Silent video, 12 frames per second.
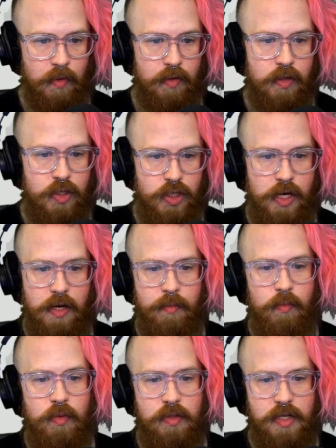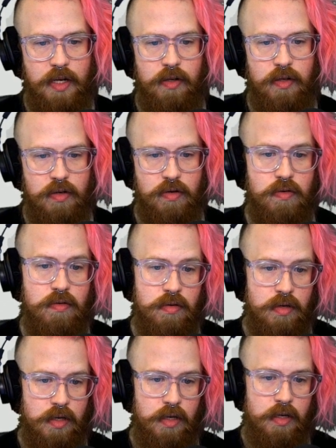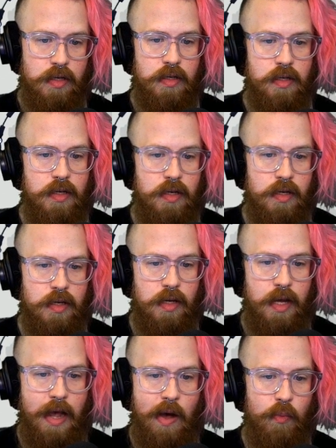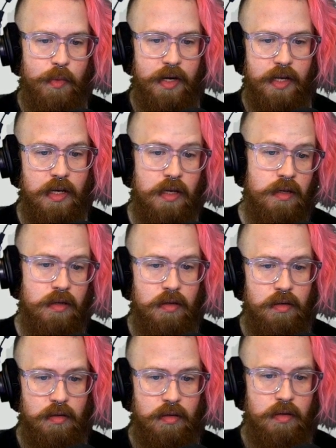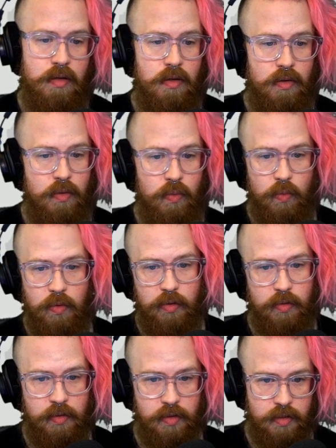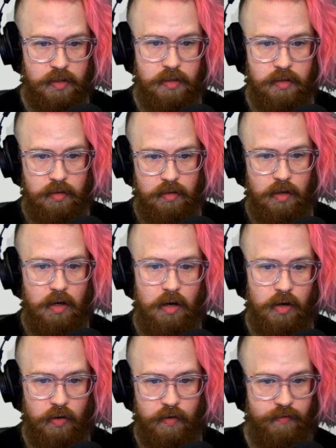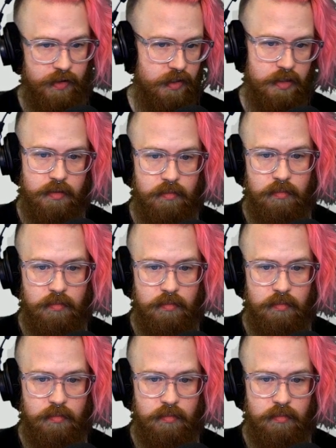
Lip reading: the GM will tell you how many wounds are inflicted.